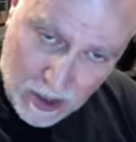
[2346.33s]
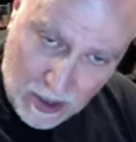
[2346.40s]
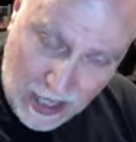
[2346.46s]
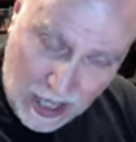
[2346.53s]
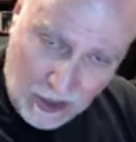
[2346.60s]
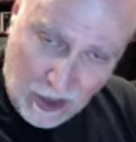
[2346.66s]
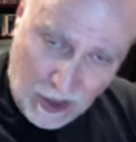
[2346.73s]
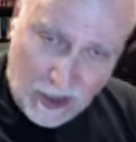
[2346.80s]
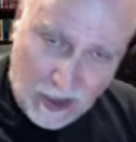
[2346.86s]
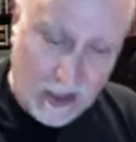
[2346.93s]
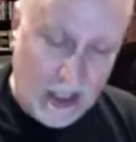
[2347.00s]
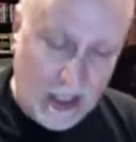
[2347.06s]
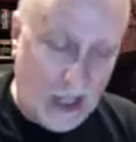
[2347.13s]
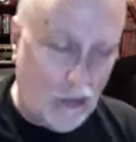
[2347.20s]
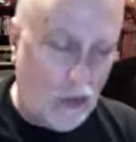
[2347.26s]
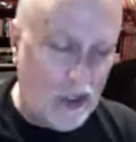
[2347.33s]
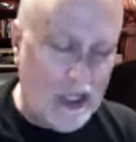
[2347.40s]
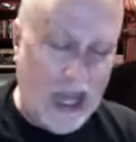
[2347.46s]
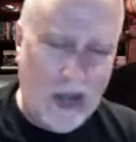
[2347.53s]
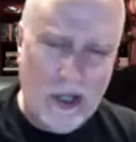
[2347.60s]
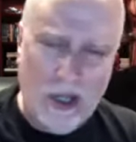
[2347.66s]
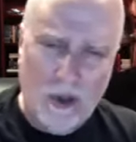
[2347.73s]
How, in other words,
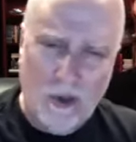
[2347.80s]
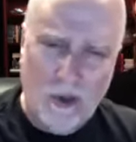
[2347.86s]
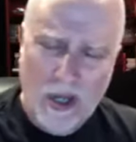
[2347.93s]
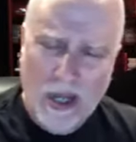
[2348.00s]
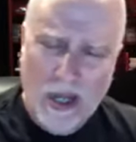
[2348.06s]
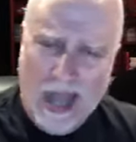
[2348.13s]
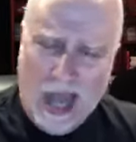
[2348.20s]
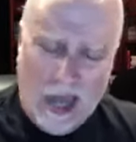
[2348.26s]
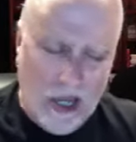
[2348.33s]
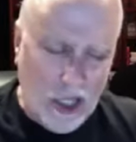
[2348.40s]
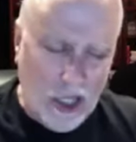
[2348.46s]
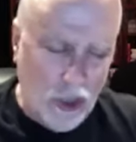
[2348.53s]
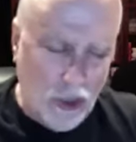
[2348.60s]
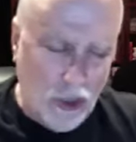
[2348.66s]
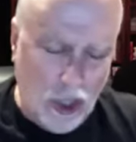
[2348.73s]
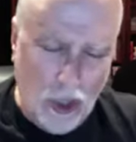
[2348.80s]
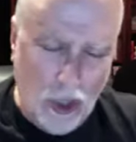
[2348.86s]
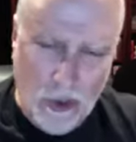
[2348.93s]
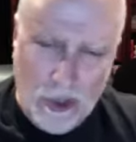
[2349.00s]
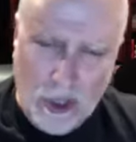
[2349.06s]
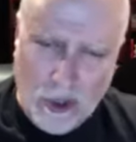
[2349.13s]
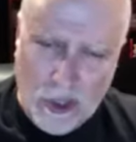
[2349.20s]
how do you how did you
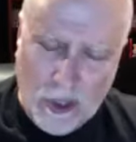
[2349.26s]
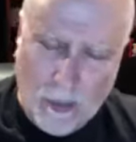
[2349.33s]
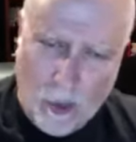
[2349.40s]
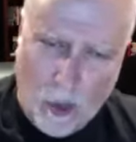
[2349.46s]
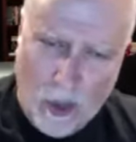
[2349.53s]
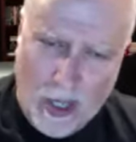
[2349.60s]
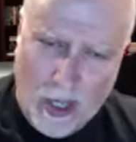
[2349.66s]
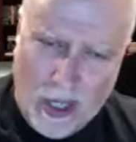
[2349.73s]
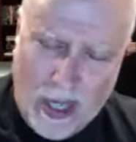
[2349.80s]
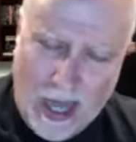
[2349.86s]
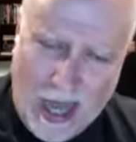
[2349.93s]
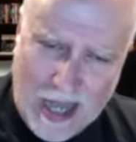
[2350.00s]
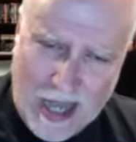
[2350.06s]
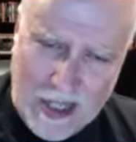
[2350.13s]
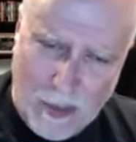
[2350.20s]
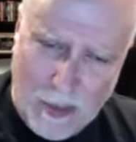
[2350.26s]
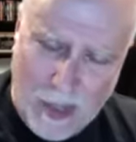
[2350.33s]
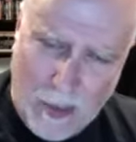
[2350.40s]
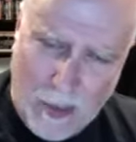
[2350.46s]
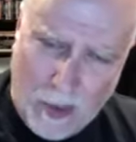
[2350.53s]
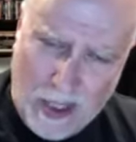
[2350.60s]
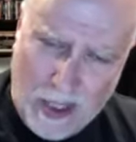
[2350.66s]
use your supporting cast to be
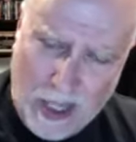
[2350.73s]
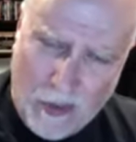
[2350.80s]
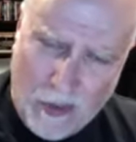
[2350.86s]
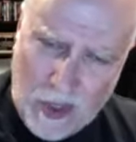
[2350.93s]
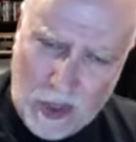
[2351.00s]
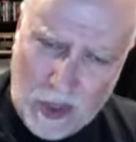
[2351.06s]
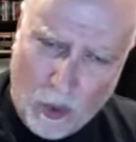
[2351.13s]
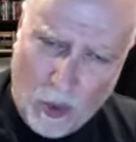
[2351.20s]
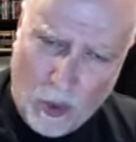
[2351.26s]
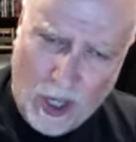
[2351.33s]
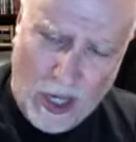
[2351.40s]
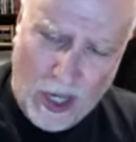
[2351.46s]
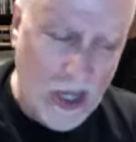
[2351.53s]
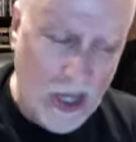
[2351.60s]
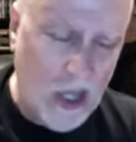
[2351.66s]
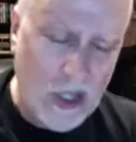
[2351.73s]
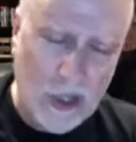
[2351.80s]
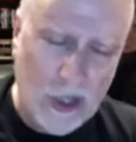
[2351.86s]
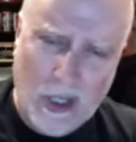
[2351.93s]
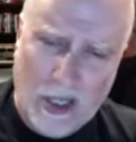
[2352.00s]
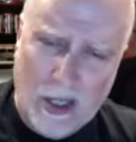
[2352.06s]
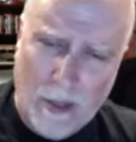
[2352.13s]
able to tell the story
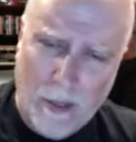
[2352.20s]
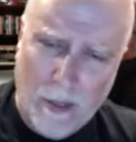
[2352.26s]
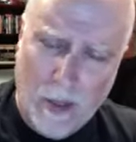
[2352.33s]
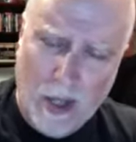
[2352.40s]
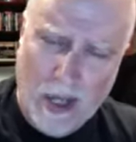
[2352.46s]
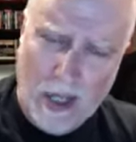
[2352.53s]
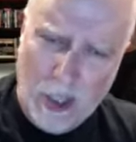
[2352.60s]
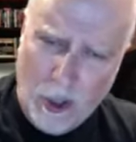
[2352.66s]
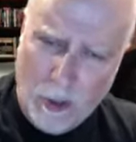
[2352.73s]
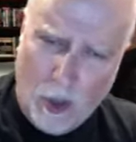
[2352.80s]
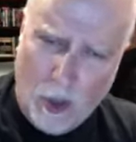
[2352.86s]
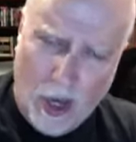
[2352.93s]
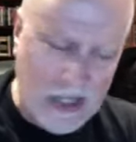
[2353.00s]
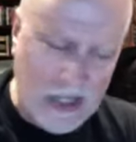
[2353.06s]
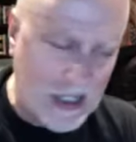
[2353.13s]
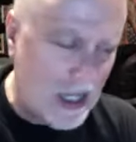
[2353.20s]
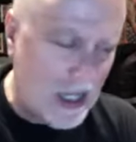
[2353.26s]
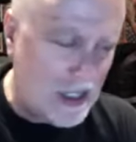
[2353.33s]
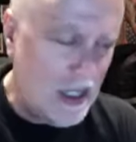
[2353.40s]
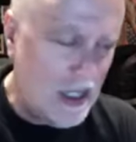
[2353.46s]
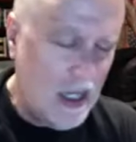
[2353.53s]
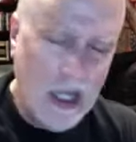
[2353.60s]
so that the in your
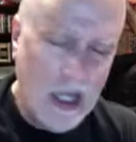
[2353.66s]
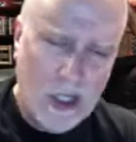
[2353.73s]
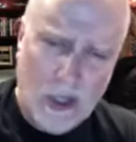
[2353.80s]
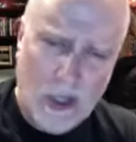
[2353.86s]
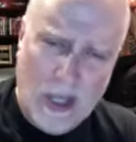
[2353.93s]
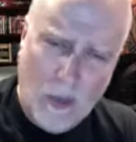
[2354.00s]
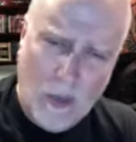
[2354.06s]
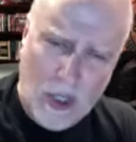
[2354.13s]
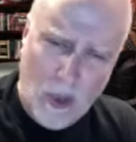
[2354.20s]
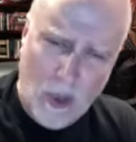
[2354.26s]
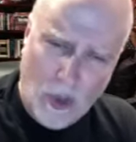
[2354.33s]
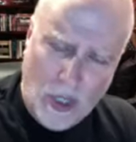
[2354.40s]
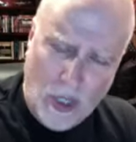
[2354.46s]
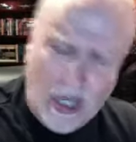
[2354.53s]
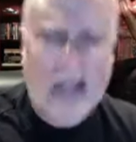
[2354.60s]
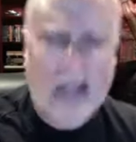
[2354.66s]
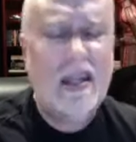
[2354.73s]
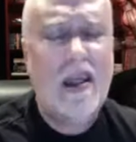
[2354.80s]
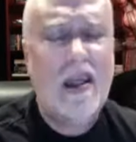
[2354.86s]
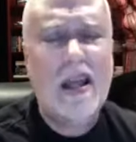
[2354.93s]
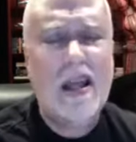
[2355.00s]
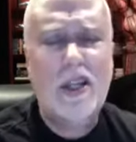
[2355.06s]
process so that when you got to
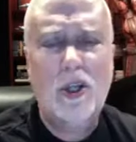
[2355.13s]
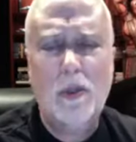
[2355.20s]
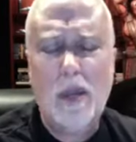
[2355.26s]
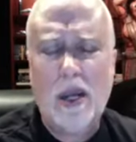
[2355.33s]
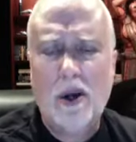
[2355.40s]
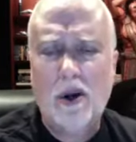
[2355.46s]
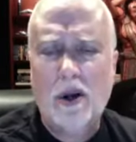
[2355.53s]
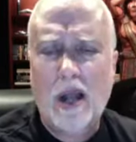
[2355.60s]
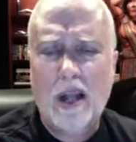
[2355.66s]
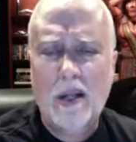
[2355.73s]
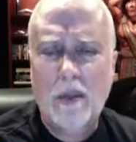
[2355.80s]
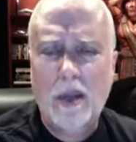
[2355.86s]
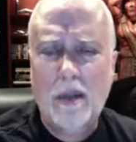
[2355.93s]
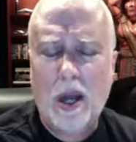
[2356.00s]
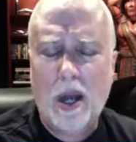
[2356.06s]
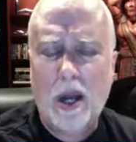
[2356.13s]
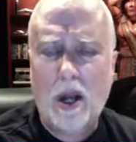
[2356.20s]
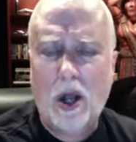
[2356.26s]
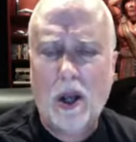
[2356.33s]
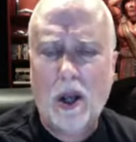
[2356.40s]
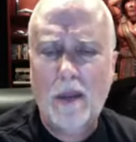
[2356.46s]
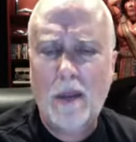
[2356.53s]
that to be or not to be
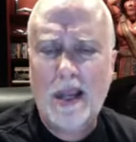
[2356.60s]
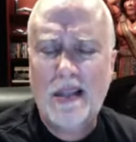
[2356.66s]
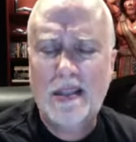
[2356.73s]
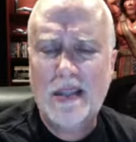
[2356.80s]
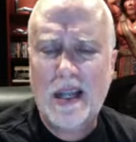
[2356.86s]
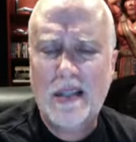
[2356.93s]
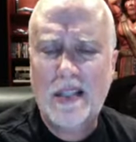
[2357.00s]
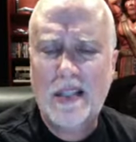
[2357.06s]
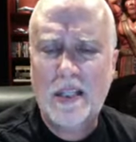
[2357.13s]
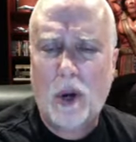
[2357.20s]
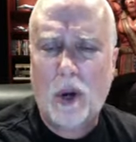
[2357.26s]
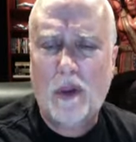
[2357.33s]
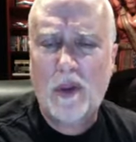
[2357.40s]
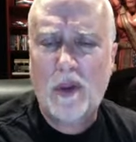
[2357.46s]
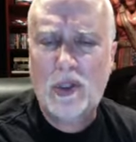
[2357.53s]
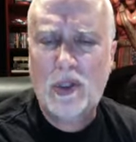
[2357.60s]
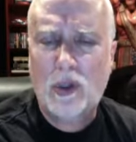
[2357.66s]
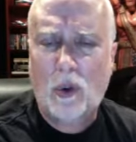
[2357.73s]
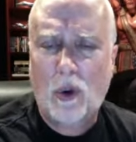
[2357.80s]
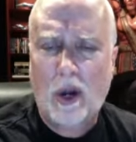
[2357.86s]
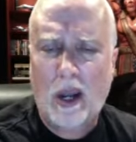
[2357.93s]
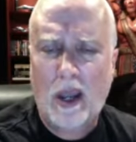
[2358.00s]
monologue, it made sense as part of the
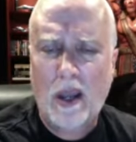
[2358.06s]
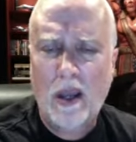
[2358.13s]
story